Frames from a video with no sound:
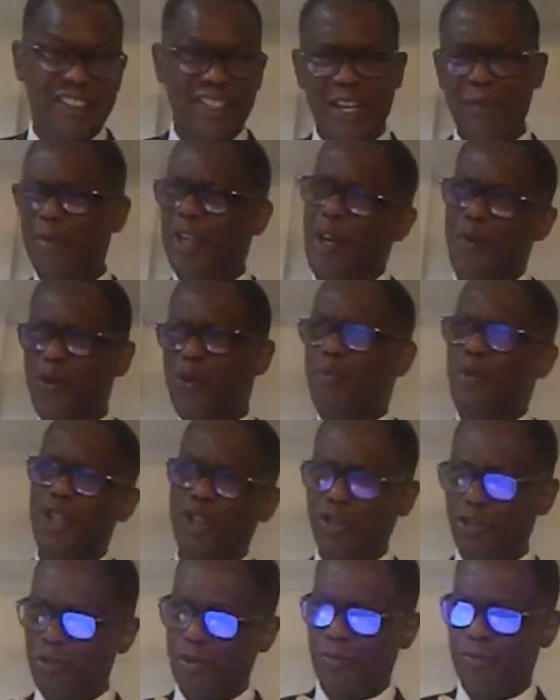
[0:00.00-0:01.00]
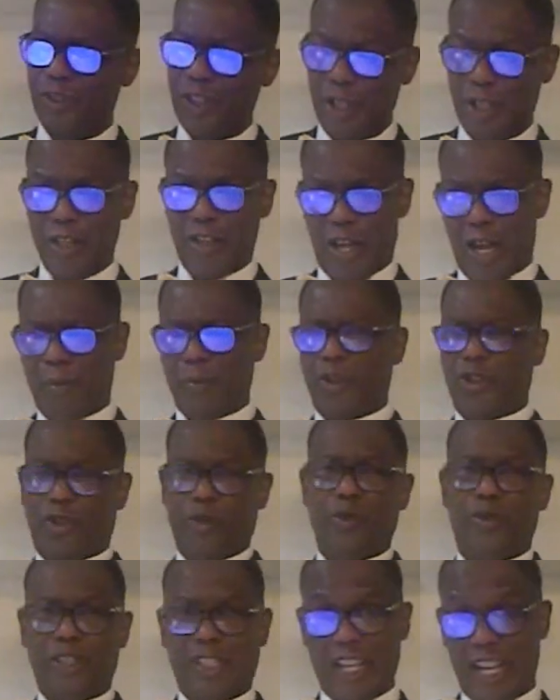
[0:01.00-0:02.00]
They be like, we Muslim, I'm
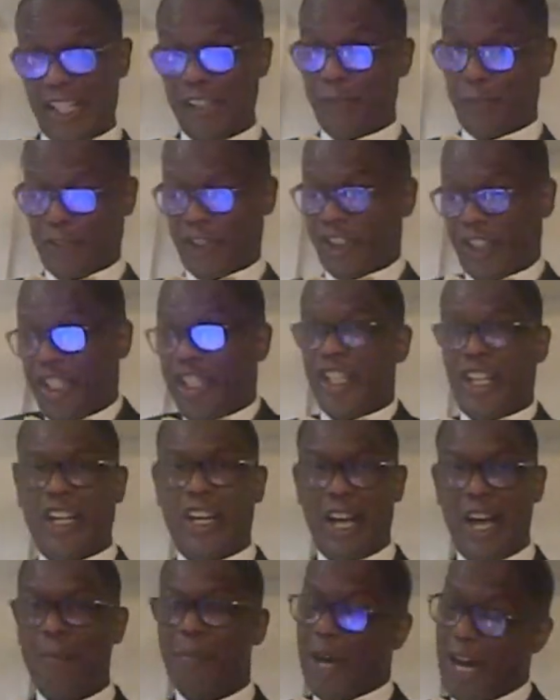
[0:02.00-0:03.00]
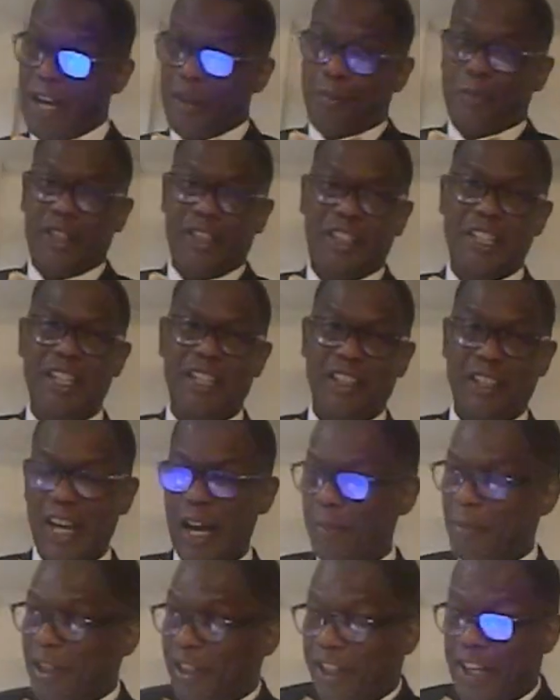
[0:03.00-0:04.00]
Sunni, I'm Shia, I'm Ahmadiyya,
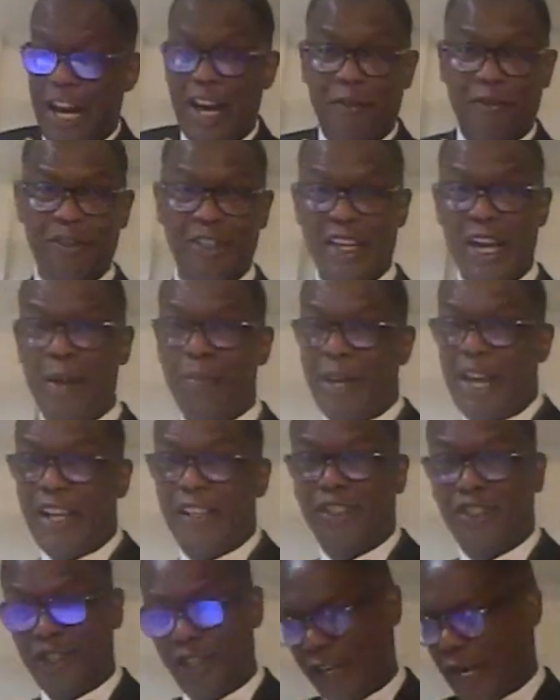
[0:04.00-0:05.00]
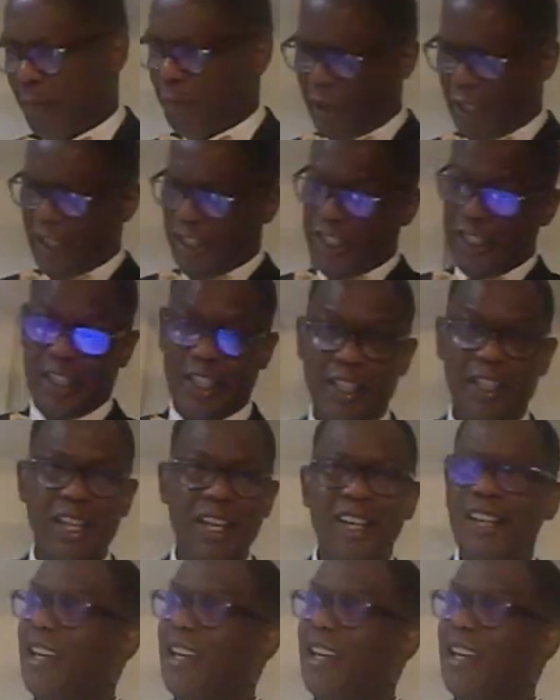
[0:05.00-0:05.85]
I'm Hanafi, I'm Ansar, I'm Maliki.